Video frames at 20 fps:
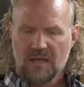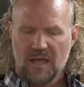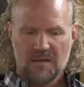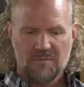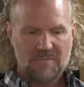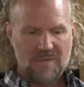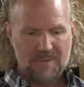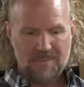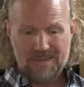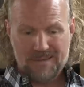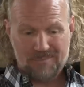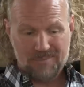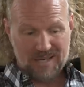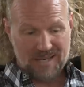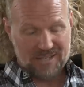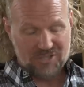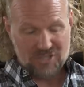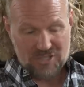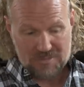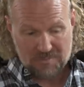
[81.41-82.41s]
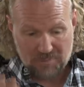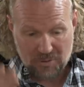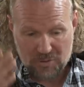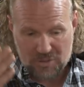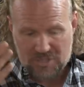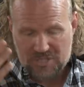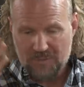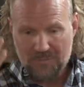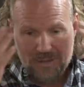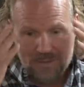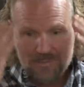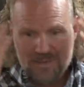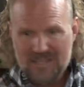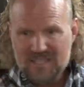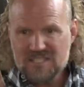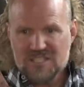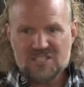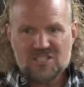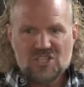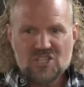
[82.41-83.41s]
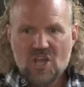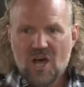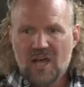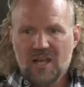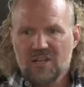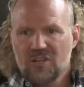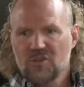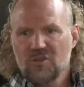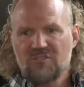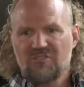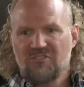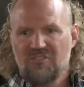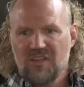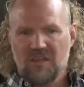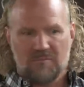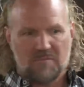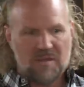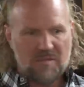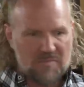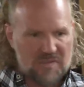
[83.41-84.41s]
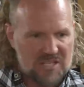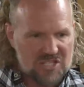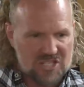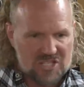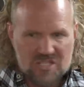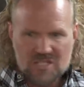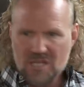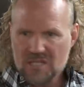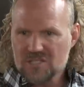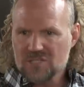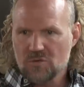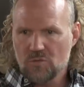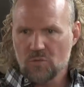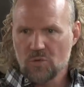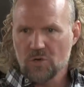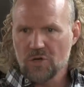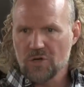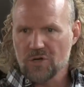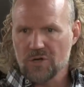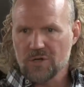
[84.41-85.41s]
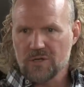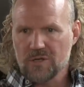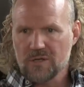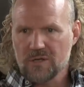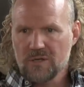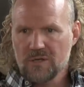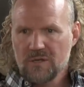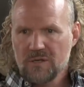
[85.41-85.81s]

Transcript: And maybe just person. maybe this is not a good fit. Maybe this doesn't work.